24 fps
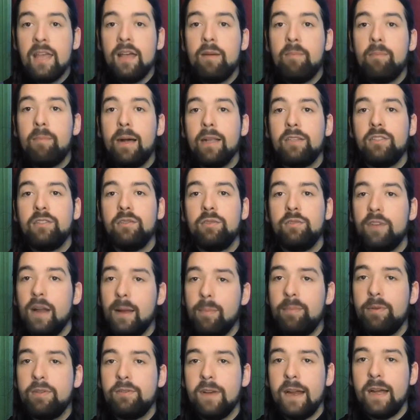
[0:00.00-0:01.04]
but you
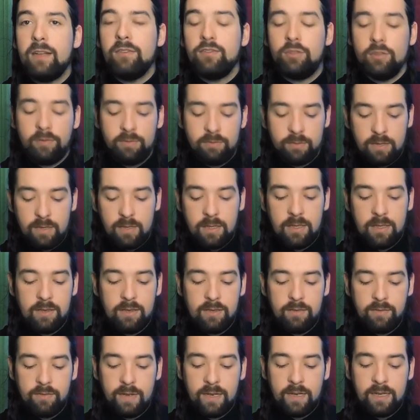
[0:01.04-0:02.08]
wrap it around your
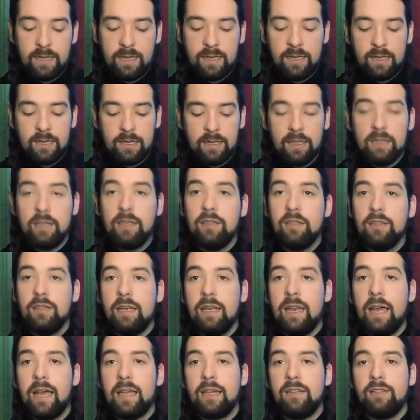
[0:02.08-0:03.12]
finger
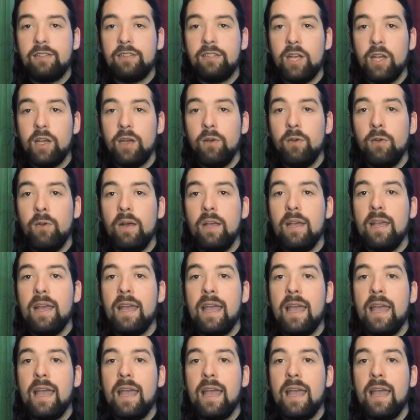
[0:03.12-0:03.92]
like so,